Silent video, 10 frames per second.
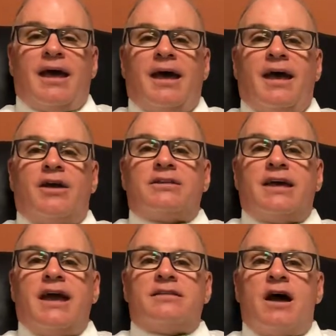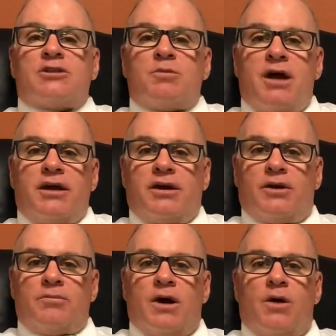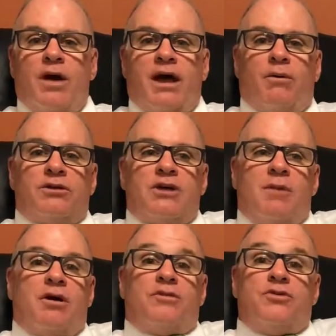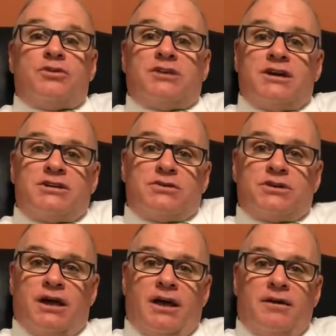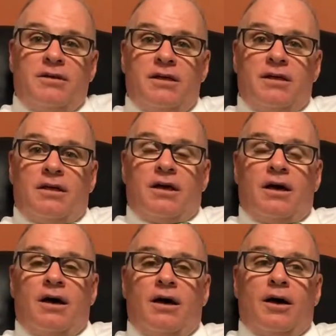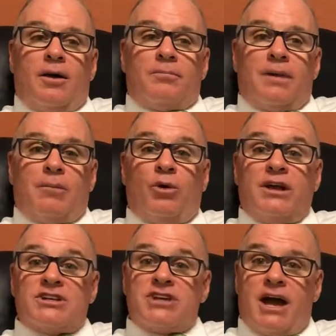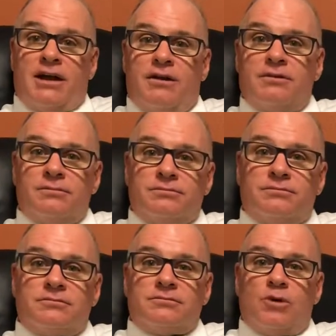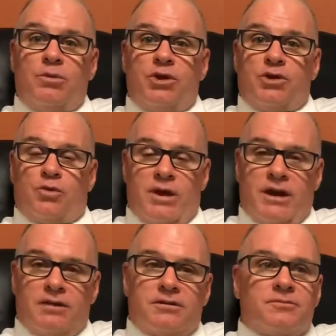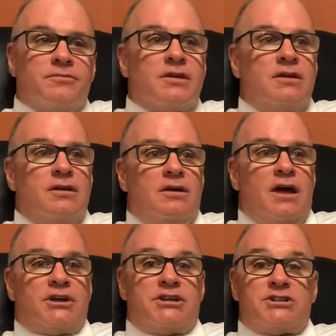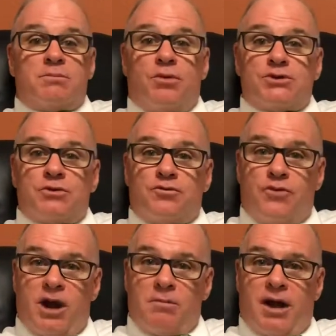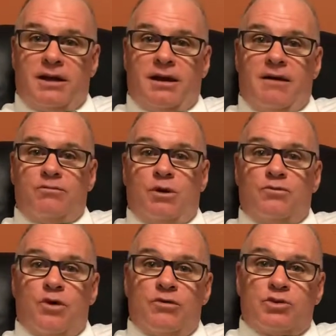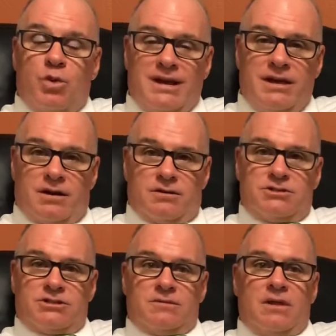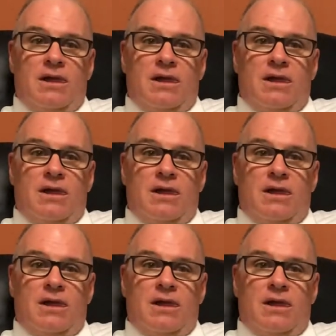Hey, good day, Dr. Mike here. All right, I want to talk about a few things here today. I'm holding a sign here. Hopefully you can read it. Actually, this is a personal friend of mine. I've known him for over 20 years.